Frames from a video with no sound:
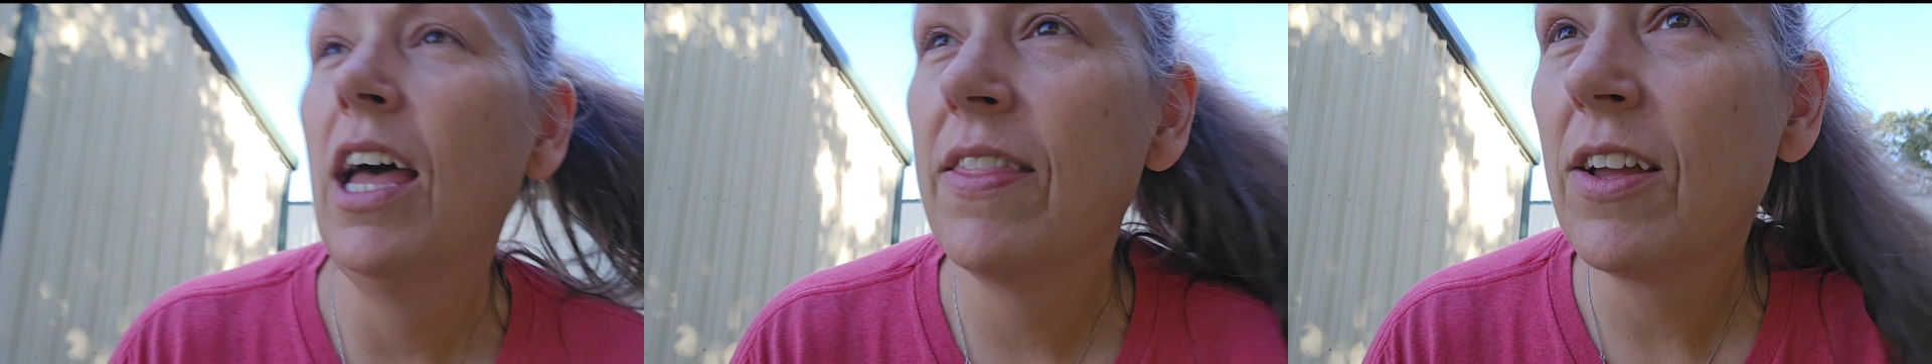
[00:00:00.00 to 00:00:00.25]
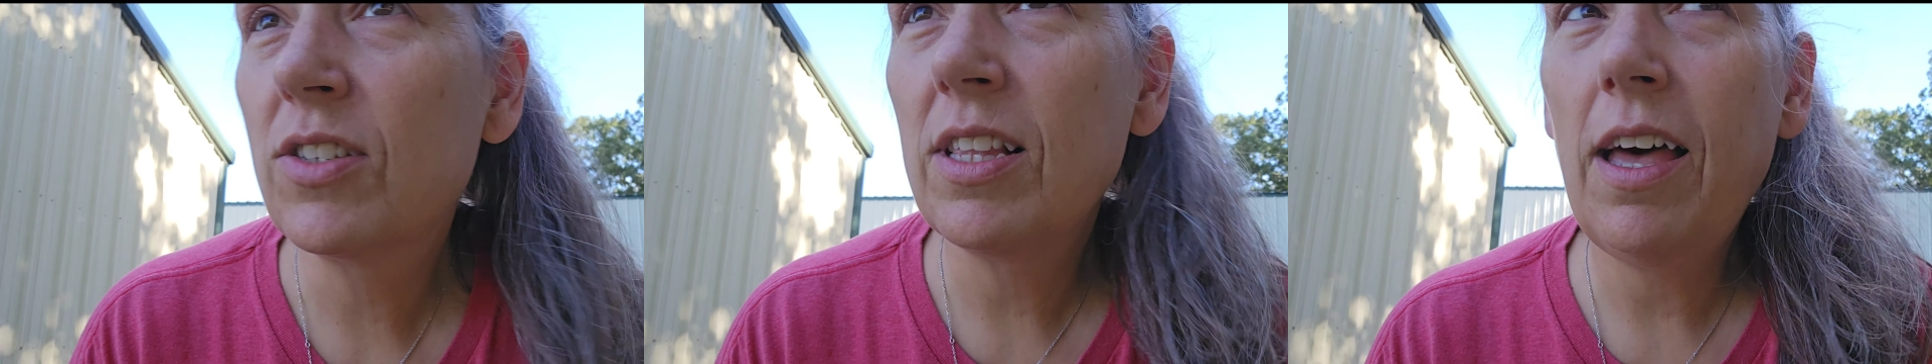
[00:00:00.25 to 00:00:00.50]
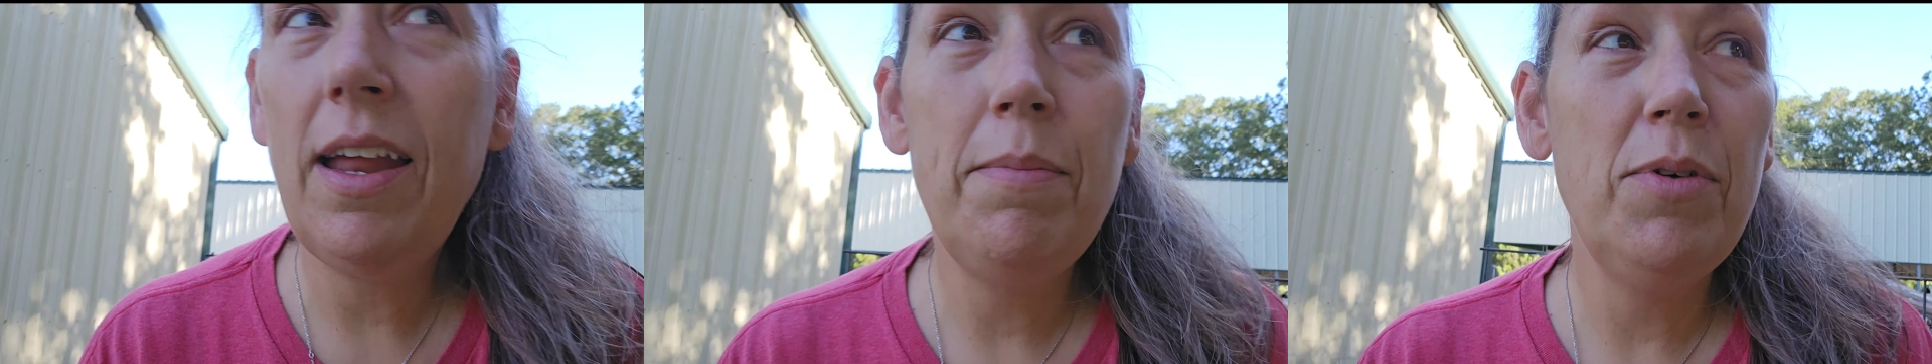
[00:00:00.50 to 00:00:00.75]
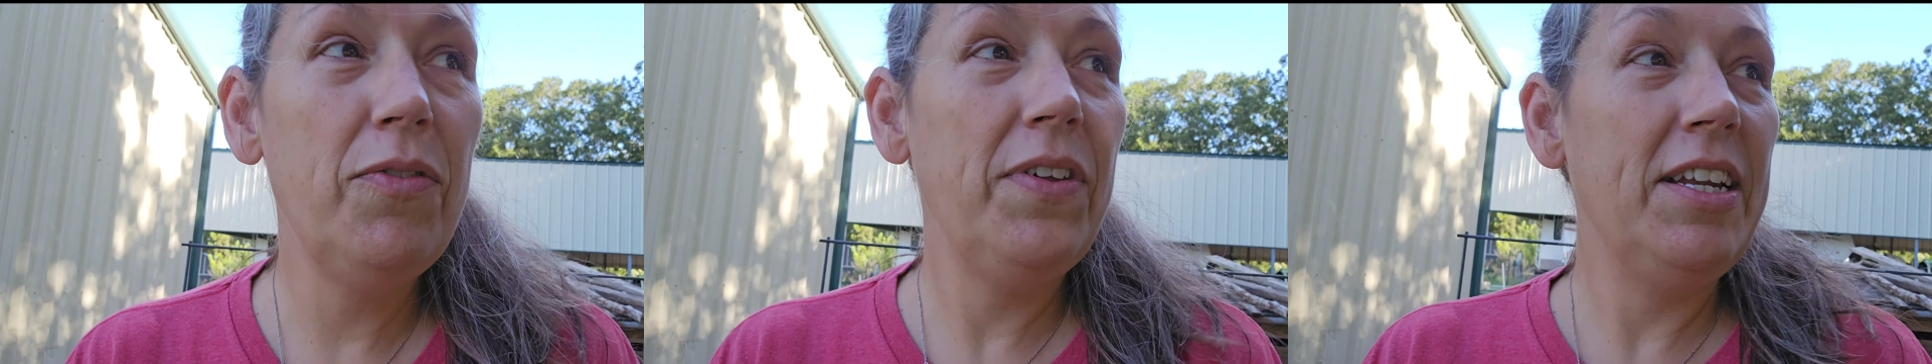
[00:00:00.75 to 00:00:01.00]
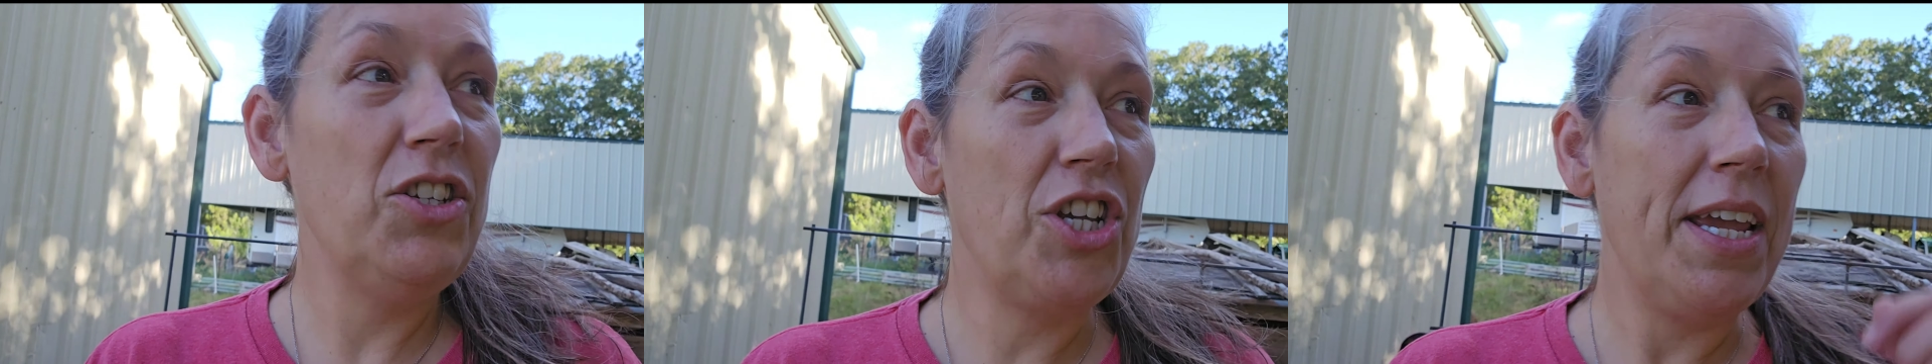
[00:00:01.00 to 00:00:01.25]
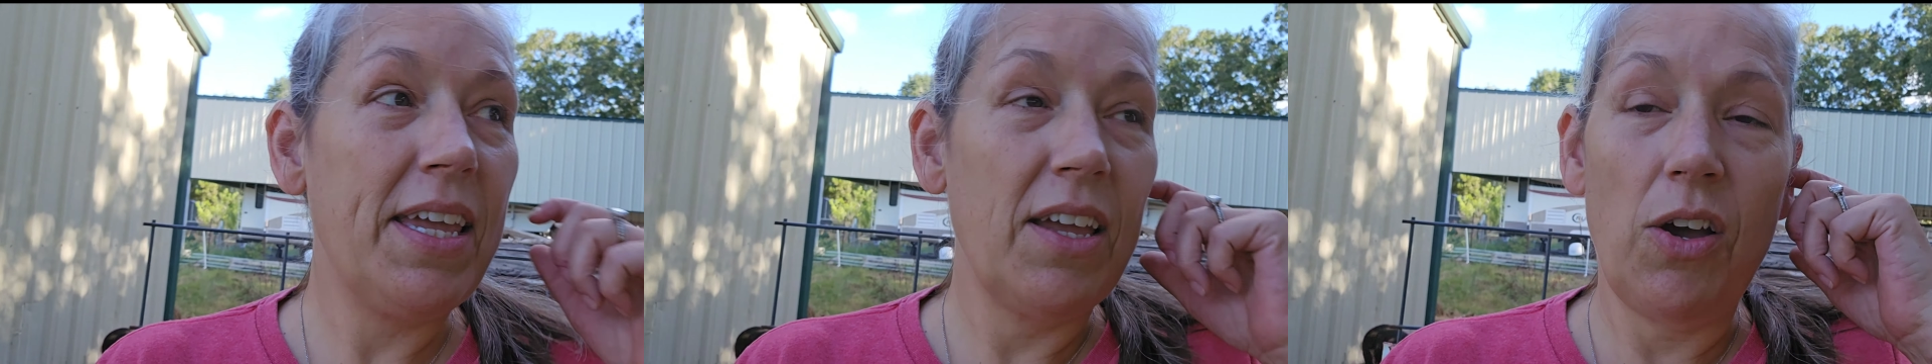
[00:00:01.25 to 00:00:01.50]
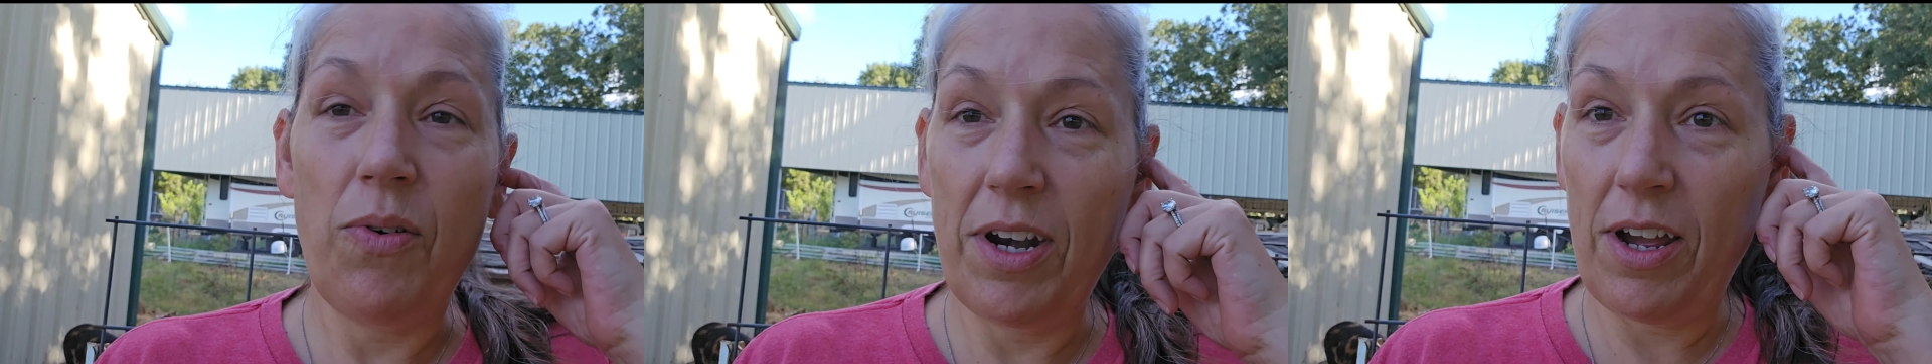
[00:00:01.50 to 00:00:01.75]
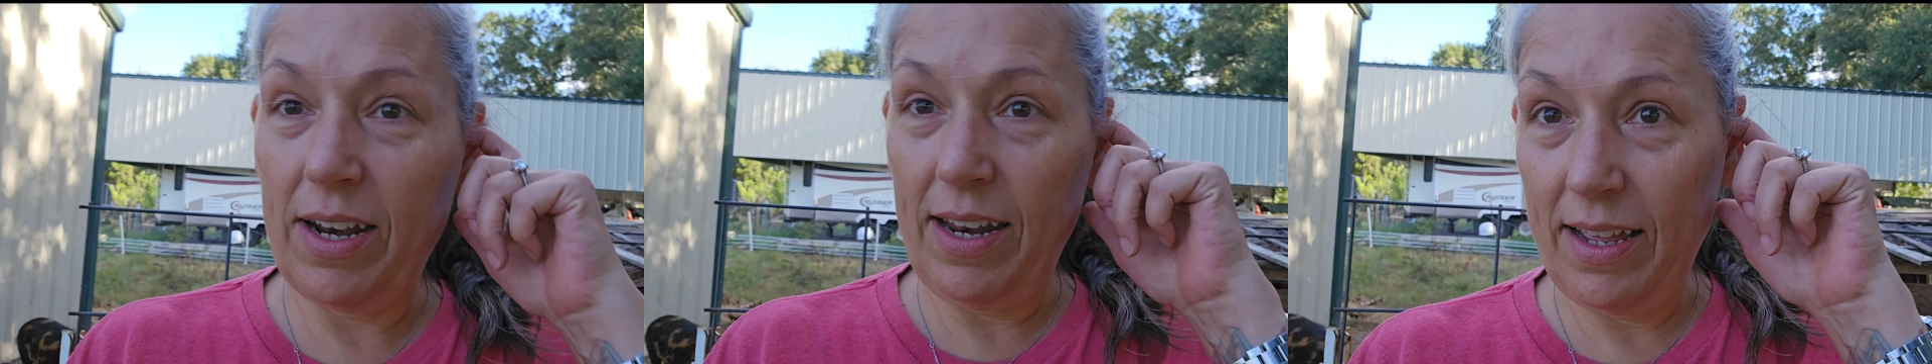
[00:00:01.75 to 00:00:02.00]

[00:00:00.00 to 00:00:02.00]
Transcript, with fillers: There's a lot of moving and shaking going on.